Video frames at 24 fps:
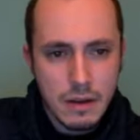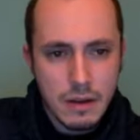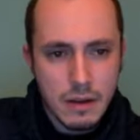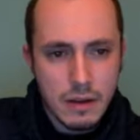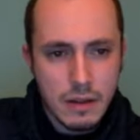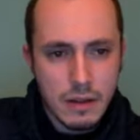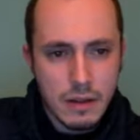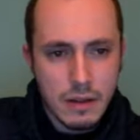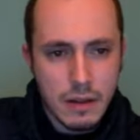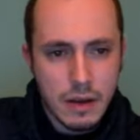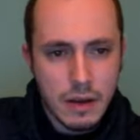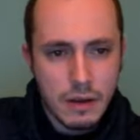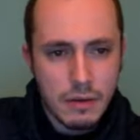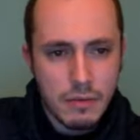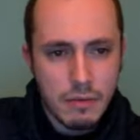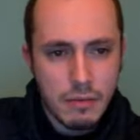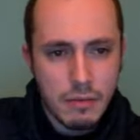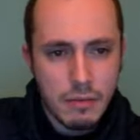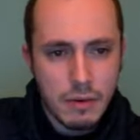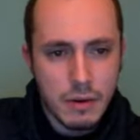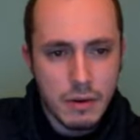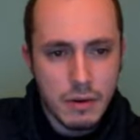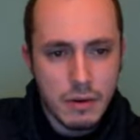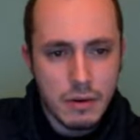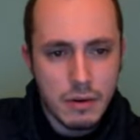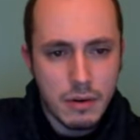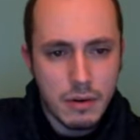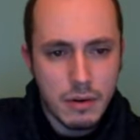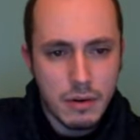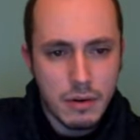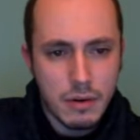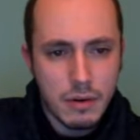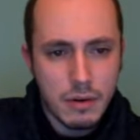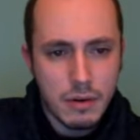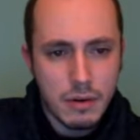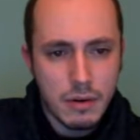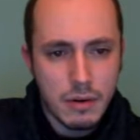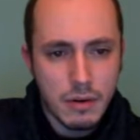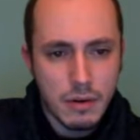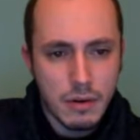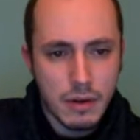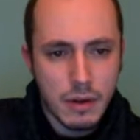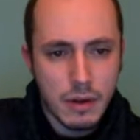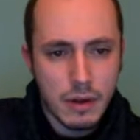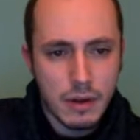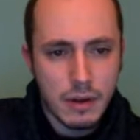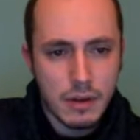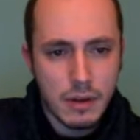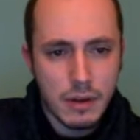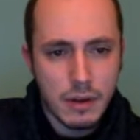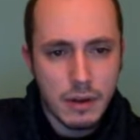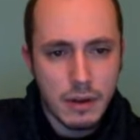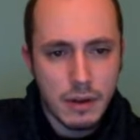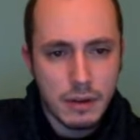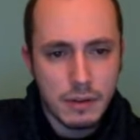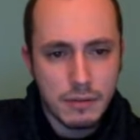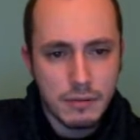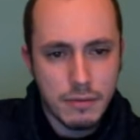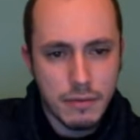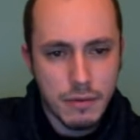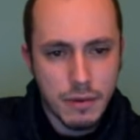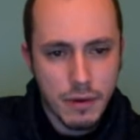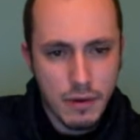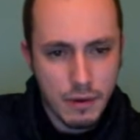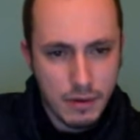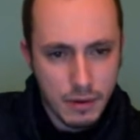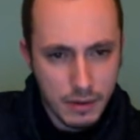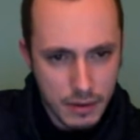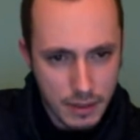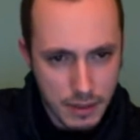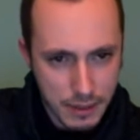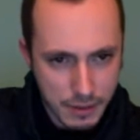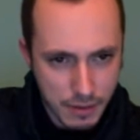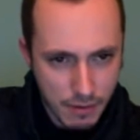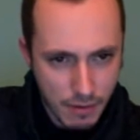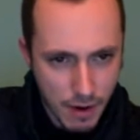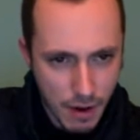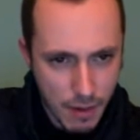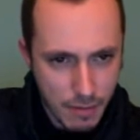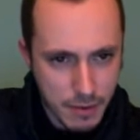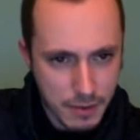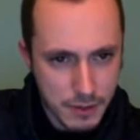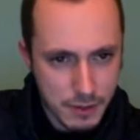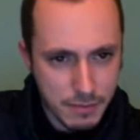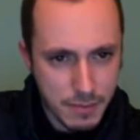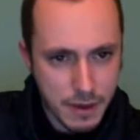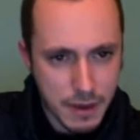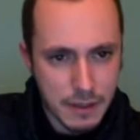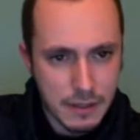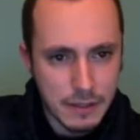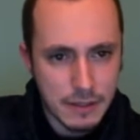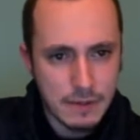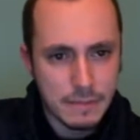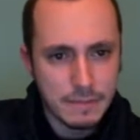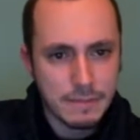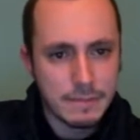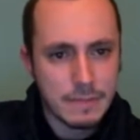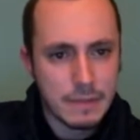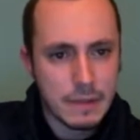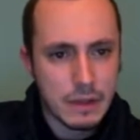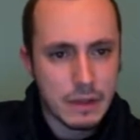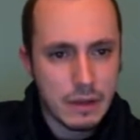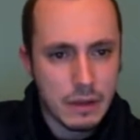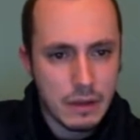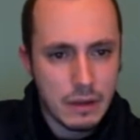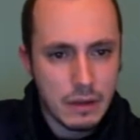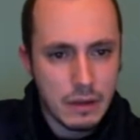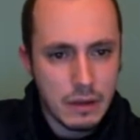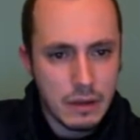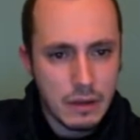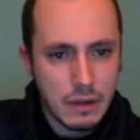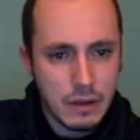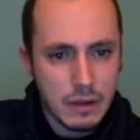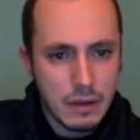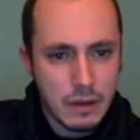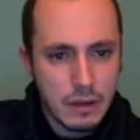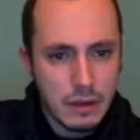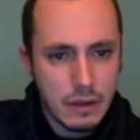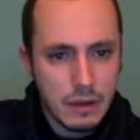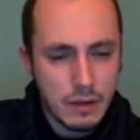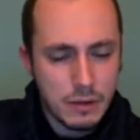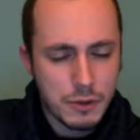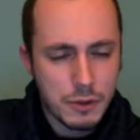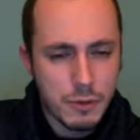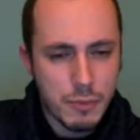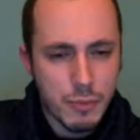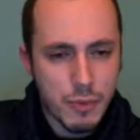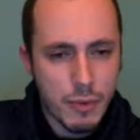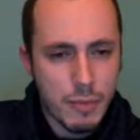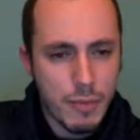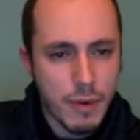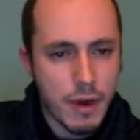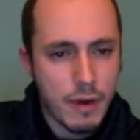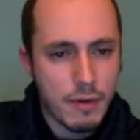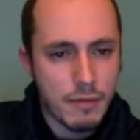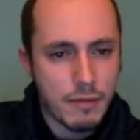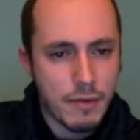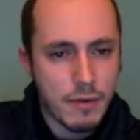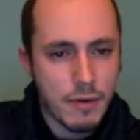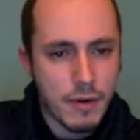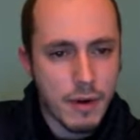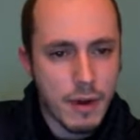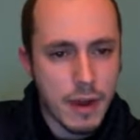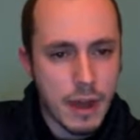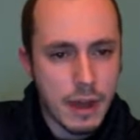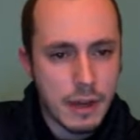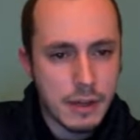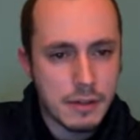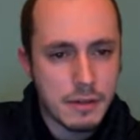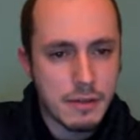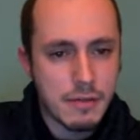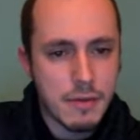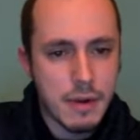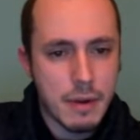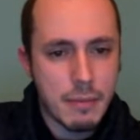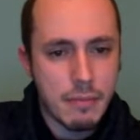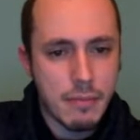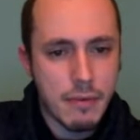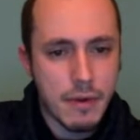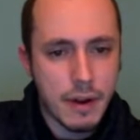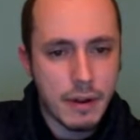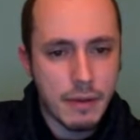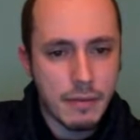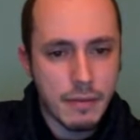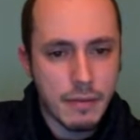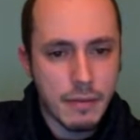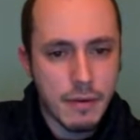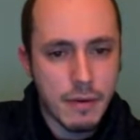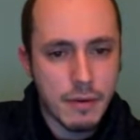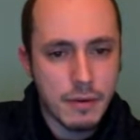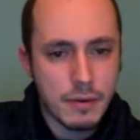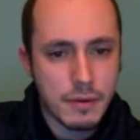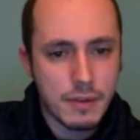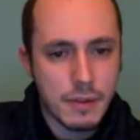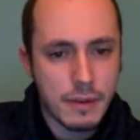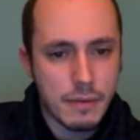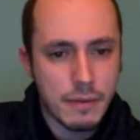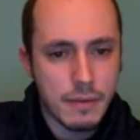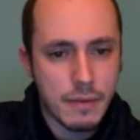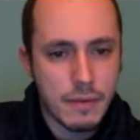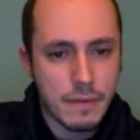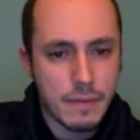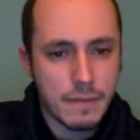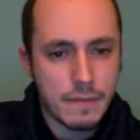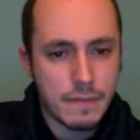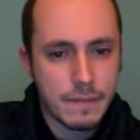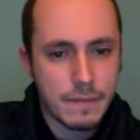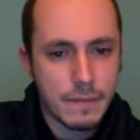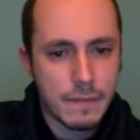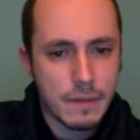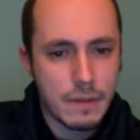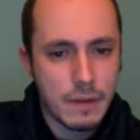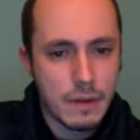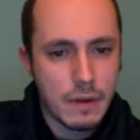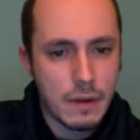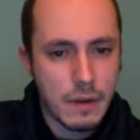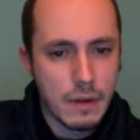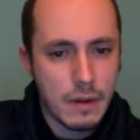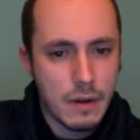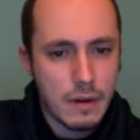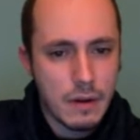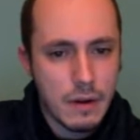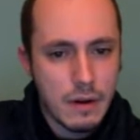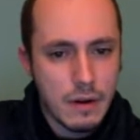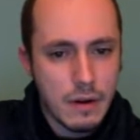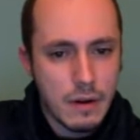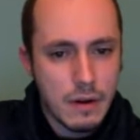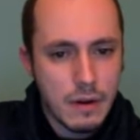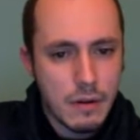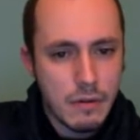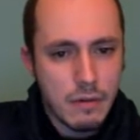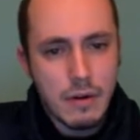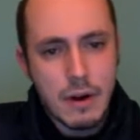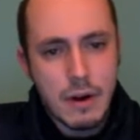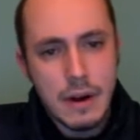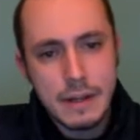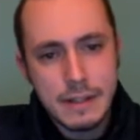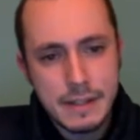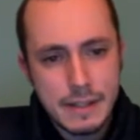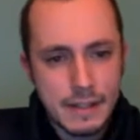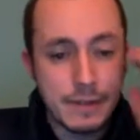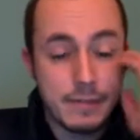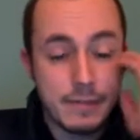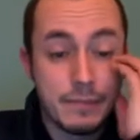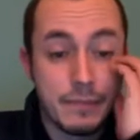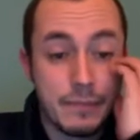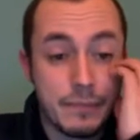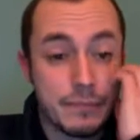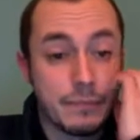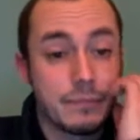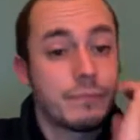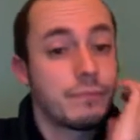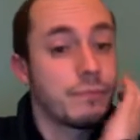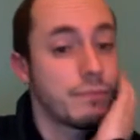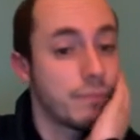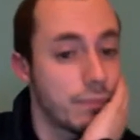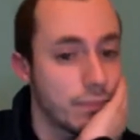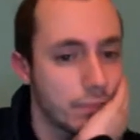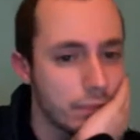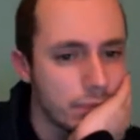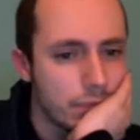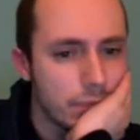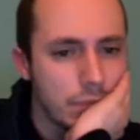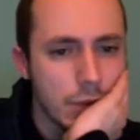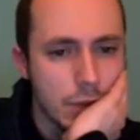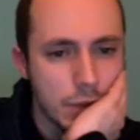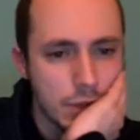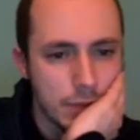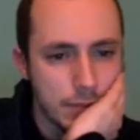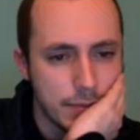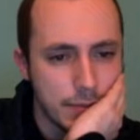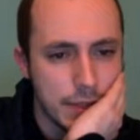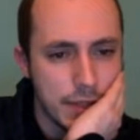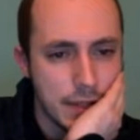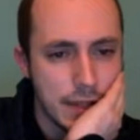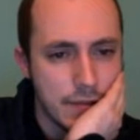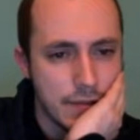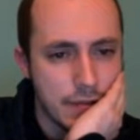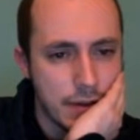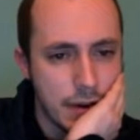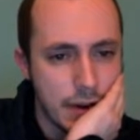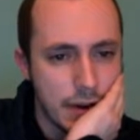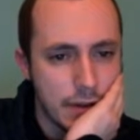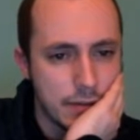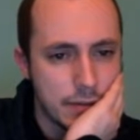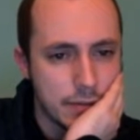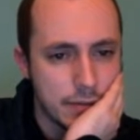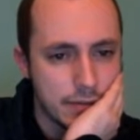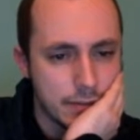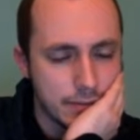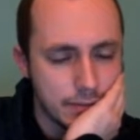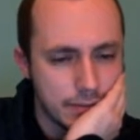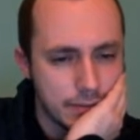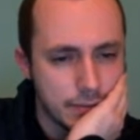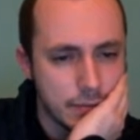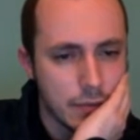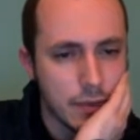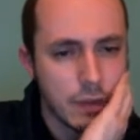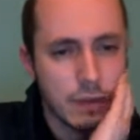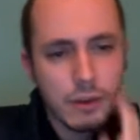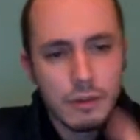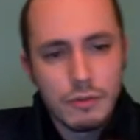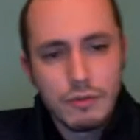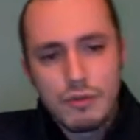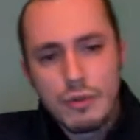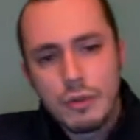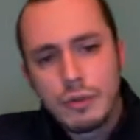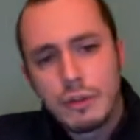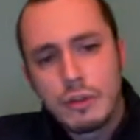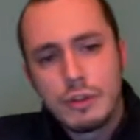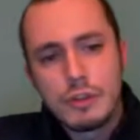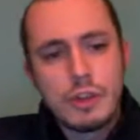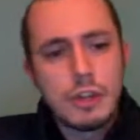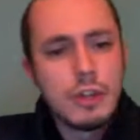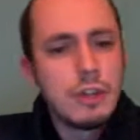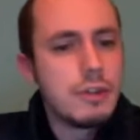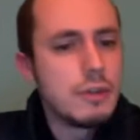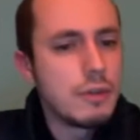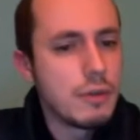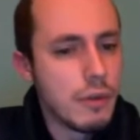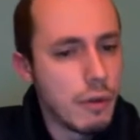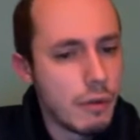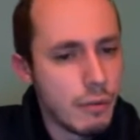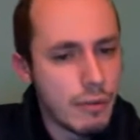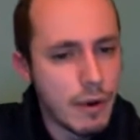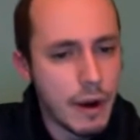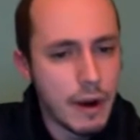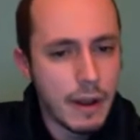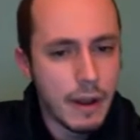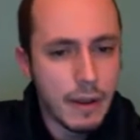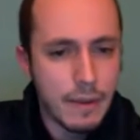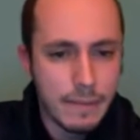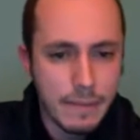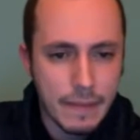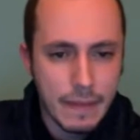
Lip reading: Knight f1. Okay, h4. Let's grab the space. And also prepare for h3 breakthrough or something. Right. Bishop d5. Controlling g2 already.